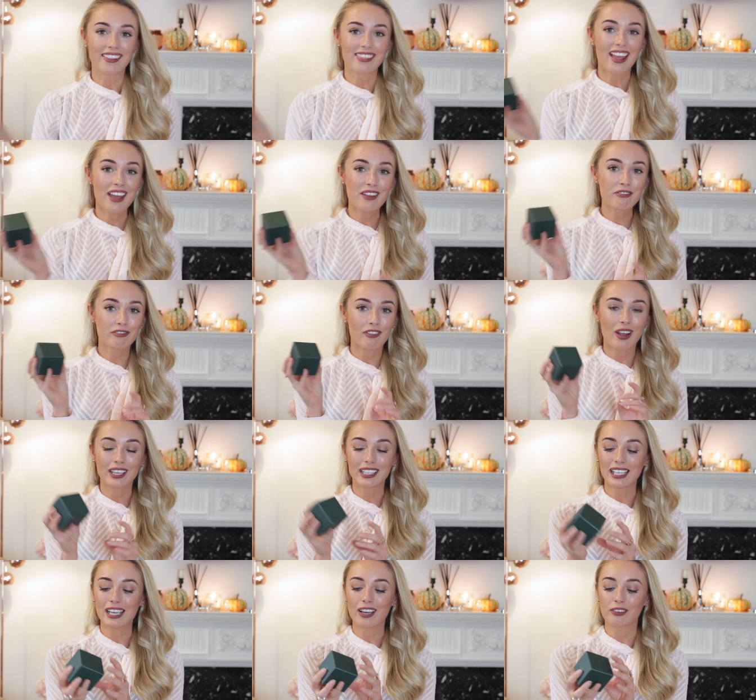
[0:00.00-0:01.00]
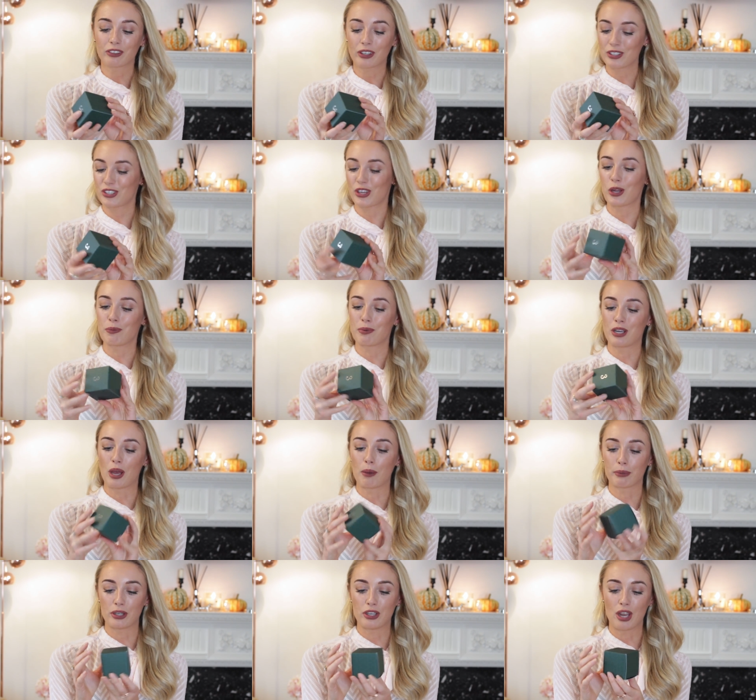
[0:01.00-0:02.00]
And then finally, I'm going to open
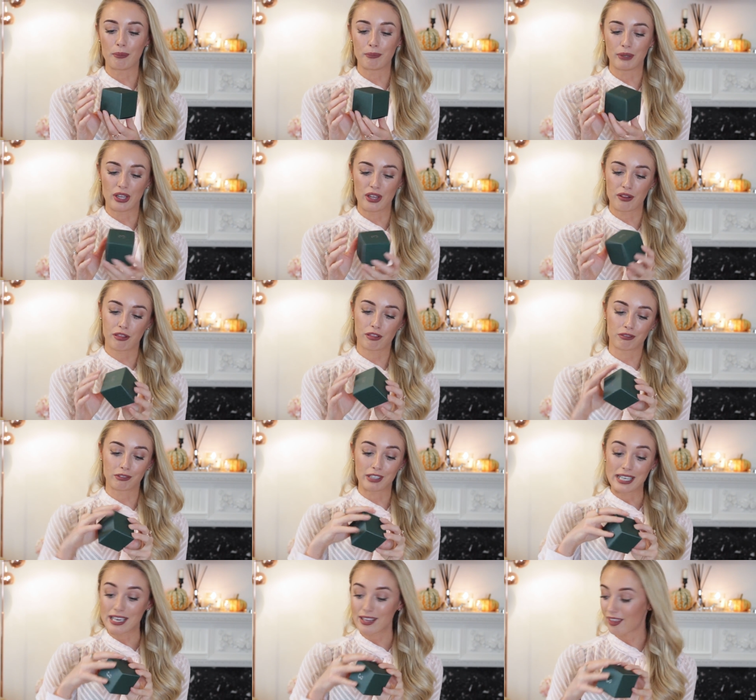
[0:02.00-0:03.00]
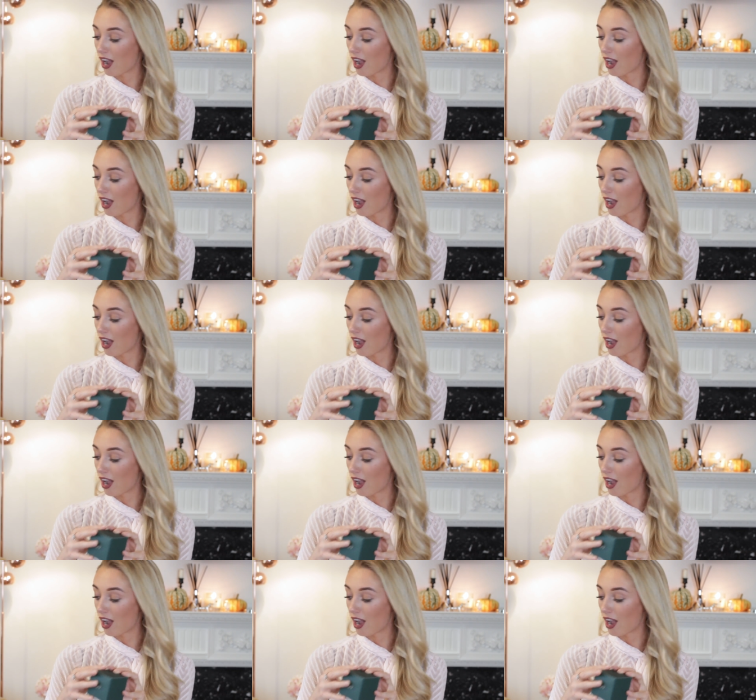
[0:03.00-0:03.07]
up number three.